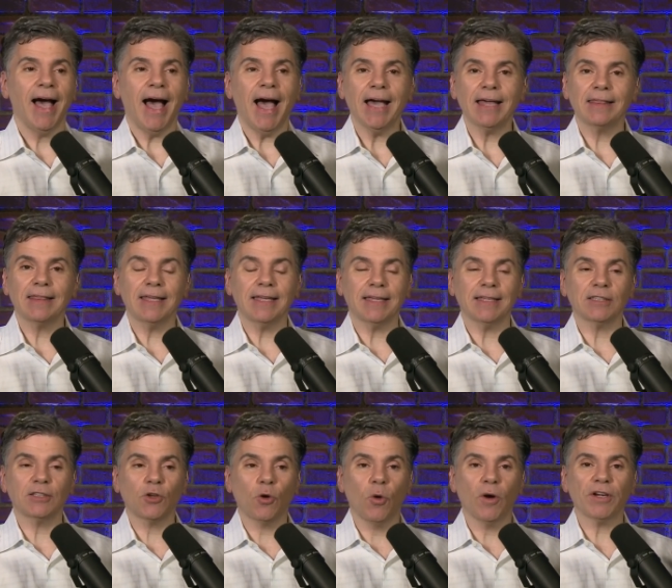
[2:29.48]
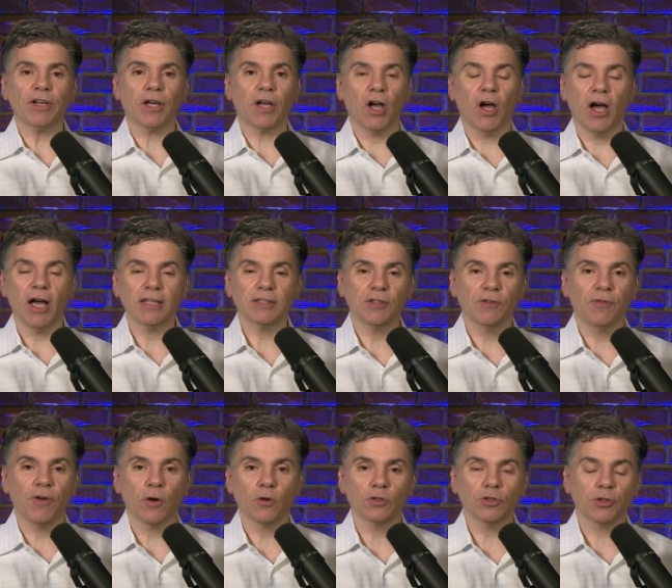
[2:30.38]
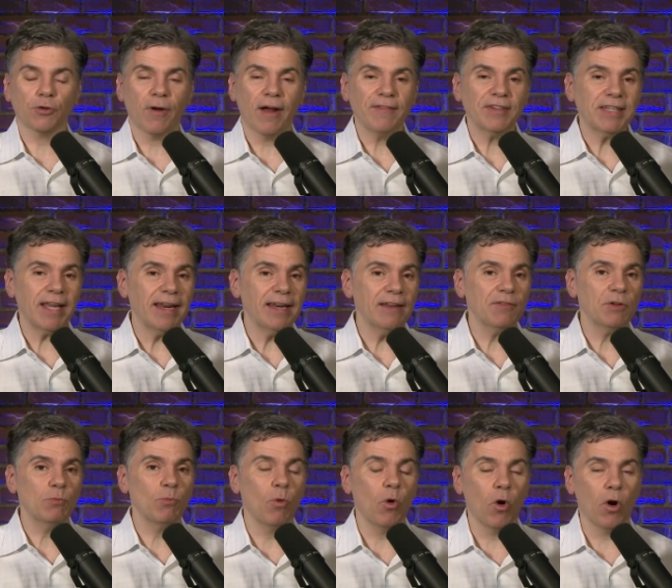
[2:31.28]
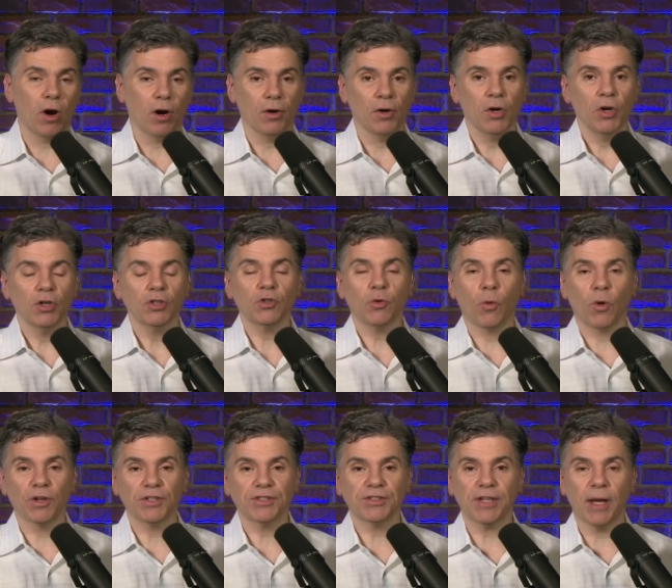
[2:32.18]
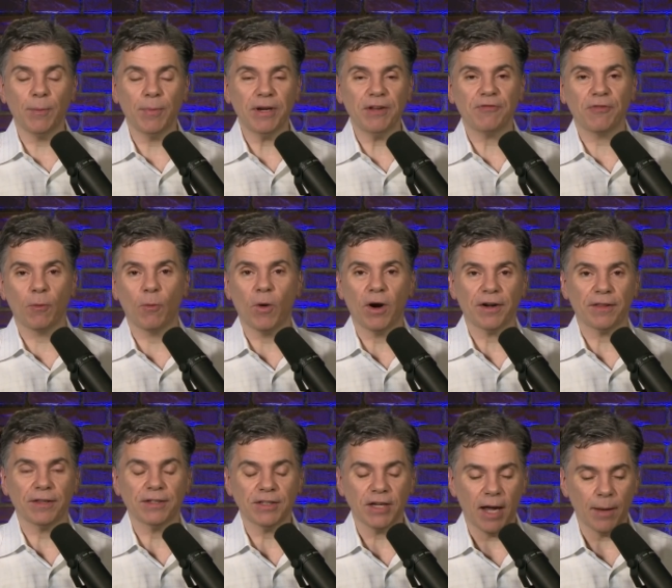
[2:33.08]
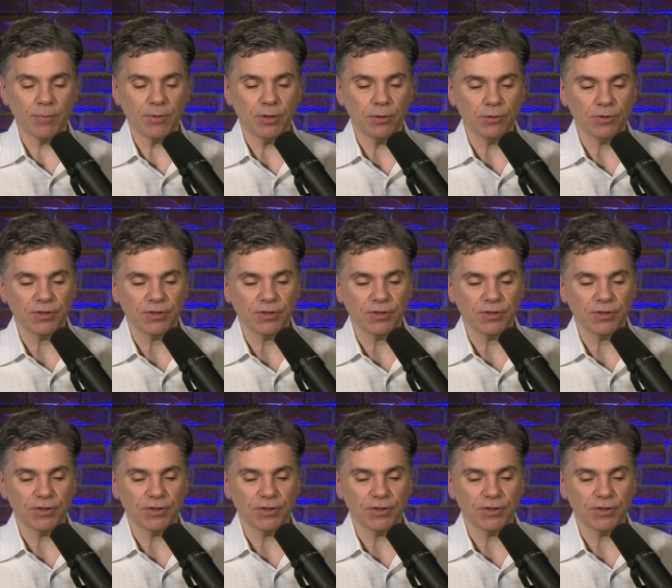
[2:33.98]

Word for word: I think it's going to cause the voters to gravitate even more towards somebody from one of the top two